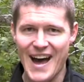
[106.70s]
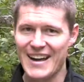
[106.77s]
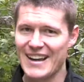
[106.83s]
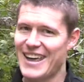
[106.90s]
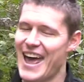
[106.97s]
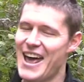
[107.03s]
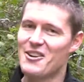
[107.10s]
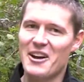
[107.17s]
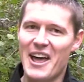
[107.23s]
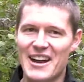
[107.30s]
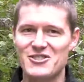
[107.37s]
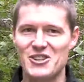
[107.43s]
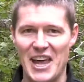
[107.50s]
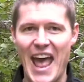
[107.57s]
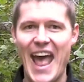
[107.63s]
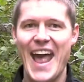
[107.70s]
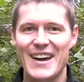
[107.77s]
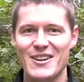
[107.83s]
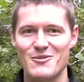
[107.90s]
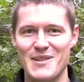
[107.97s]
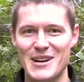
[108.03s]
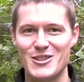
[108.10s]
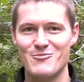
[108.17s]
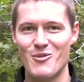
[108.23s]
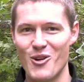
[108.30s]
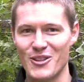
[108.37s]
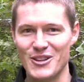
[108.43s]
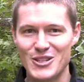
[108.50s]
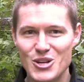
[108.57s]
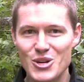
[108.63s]
cannot actually handle much more
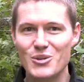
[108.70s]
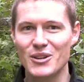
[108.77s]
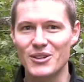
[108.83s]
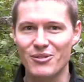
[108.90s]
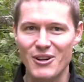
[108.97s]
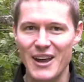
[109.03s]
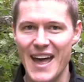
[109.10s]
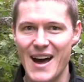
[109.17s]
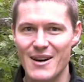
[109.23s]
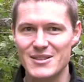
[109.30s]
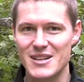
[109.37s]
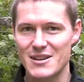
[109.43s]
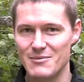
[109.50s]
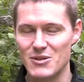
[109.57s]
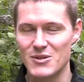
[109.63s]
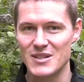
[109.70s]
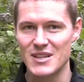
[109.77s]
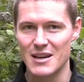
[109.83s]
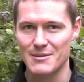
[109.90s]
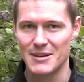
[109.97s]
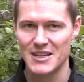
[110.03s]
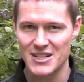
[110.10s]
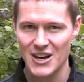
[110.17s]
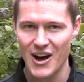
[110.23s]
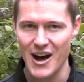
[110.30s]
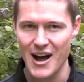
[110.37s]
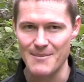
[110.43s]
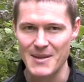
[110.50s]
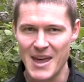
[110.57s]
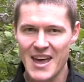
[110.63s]
than 2 or 3 hours in a museum at a
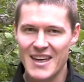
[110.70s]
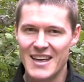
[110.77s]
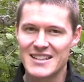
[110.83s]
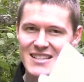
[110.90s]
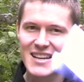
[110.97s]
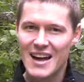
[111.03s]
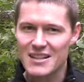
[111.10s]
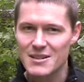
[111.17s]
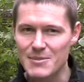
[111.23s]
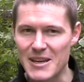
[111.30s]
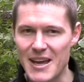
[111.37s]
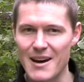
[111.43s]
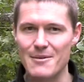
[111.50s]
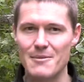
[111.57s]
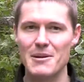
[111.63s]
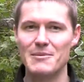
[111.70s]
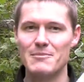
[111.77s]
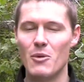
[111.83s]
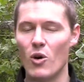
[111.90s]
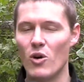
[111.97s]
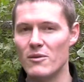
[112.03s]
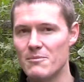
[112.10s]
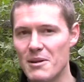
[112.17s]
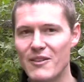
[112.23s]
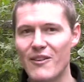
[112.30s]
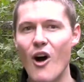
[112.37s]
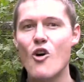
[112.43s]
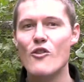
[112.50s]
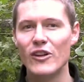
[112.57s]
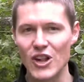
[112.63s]
time. It starts to become a bit of
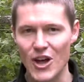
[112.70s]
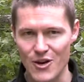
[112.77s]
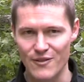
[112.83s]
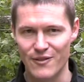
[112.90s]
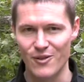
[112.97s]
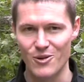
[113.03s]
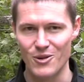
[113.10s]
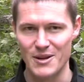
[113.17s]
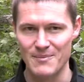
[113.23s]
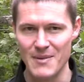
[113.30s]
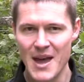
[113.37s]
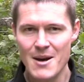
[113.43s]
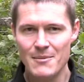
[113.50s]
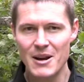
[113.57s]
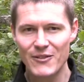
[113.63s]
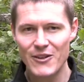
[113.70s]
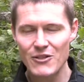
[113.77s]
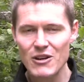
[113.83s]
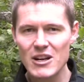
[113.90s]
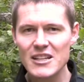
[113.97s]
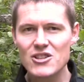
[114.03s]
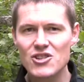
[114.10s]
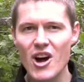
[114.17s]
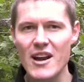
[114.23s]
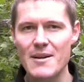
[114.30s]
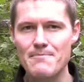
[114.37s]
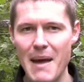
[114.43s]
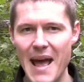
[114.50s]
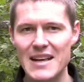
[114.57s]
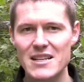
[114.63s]
overload for them. But if you're really trying to
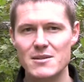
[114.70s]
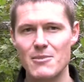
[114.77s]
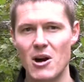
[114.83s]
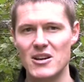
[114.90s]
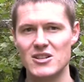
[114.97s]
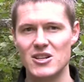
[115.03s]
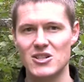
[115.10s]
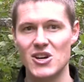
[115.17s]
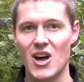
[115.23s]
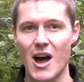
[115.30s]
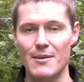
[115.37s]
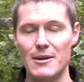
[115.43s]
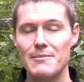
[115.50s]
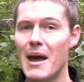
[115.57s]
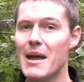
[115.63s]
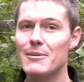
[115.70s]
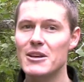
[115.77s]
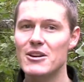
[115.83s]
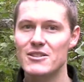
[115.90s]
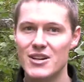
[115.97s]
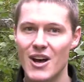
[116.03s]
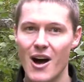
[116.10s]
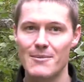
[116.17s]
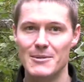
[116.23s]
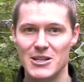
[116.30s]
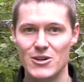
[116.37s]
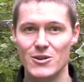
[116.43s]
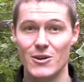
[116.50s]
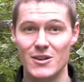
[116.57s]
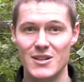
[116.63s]
maximize your time, and maybe your time in
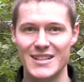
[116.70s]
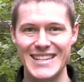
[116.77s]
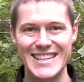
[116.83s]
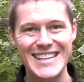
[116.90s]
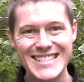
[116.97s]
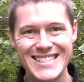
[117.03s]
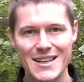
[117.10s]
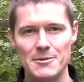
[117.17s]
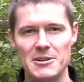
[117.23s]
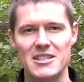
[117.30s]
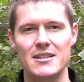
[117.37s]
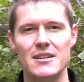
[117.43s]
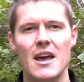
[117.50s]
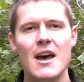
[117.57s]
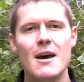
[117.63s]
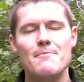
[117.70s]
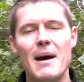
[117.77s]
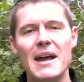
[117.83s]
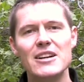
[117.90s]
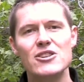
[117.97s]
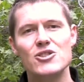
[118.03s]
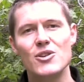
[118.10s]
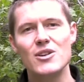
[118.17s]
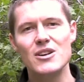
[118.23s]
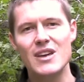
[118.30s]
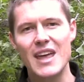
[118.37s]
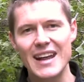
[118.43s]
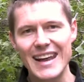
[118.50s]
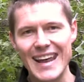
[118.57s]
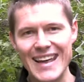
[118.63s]
New York City is limited, make sure you
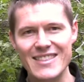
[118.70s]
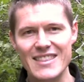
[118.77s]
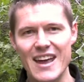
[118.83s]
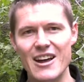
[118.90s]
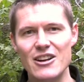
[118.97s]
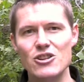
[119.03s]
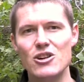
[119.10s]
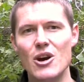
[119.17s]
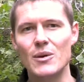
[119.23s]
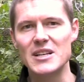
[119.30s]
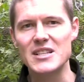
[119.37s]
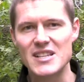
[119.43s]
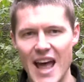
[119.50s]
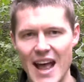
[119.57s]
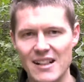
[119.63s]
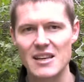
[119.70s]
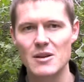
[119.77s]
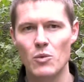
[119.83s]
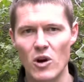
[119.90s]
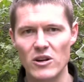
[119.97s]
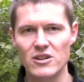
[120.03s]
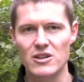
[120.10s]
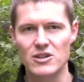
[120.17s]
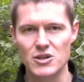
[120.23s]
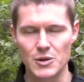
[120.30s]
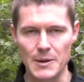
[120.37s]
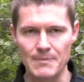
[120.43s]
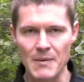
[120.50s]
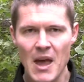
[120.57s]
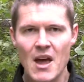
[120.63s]
get in there and you know exactly what you're
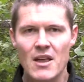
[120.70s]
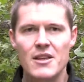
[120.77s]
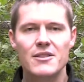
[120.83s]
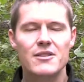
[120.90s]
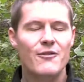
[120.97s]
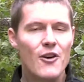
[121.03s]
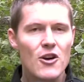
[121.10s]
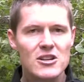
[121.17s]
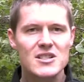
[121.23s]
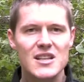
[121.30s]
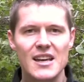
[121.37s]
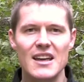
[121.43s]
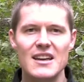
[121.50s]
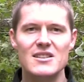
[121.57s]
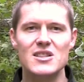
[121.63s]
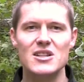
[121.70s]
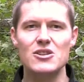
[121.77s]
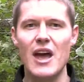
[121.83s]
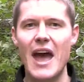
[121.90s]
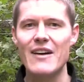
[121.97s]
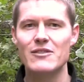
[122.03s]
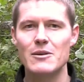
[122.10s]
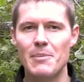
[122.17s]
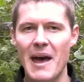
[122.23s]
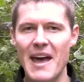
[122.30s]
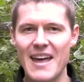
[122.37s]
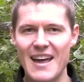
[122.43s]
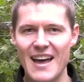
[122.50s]
doing. The first thing is that you have to pay,